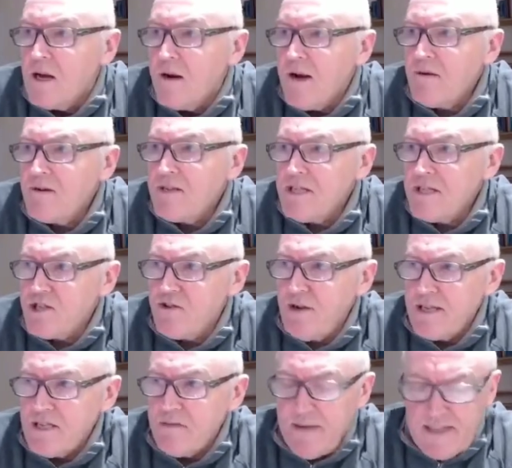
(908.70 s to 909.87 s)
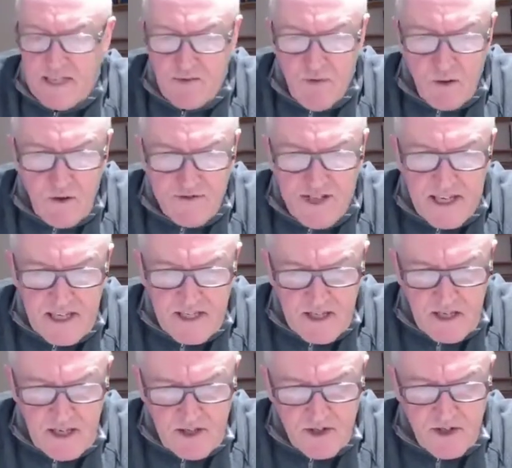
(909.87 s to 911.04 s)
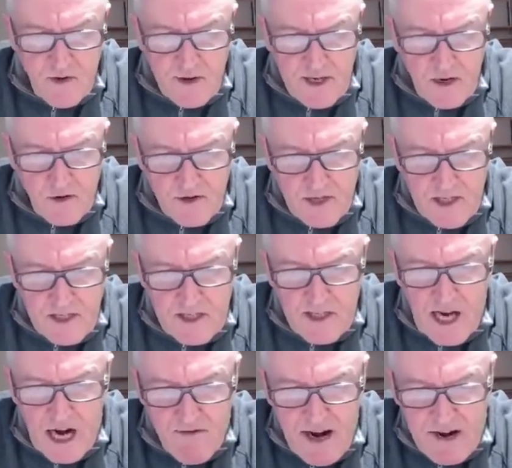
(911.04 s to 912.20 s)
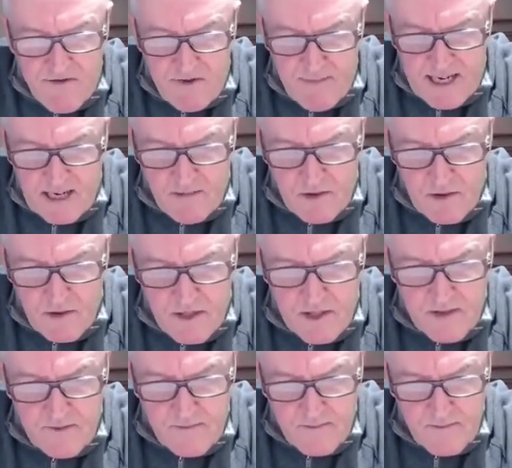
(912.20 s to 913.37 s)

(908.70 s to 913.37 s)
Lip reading: Now, how is this transmitted? Well, we've said it's a zoonosis, it's direct from animals.